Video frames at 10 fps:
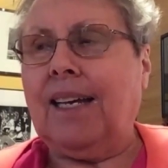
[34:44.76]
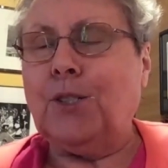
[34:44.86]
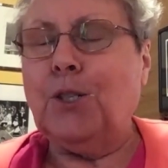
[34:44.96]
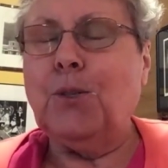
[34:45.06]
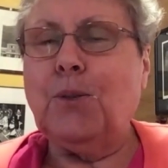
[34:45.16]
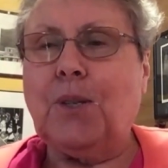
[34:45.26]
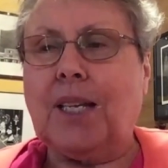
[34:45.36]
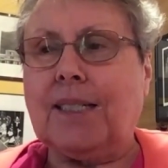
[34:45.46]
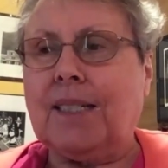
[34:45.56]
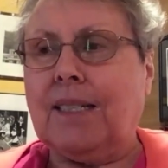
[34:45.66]
I knew
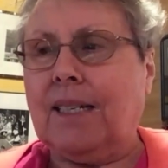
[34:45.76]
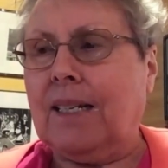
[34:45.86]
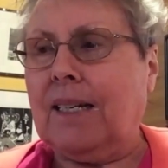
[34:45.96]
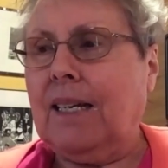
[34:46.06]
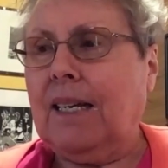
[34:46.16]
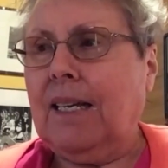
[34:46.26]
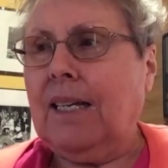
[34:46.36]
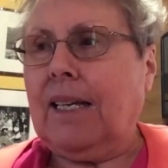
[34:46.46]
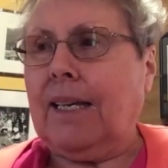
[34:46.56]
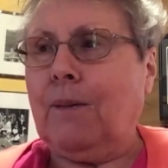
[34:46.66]
that
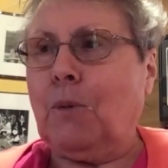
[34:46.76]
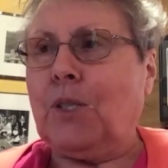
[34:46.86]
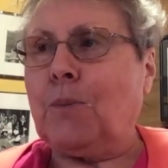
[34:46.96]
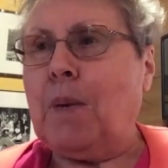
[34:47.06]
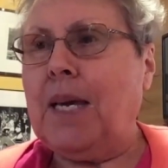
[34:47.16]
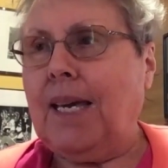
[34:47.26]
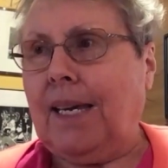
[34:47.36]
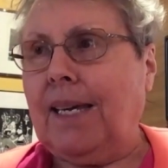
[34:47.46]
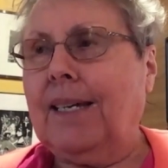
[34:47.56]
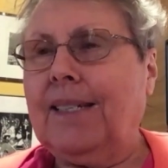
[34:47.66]
it was me.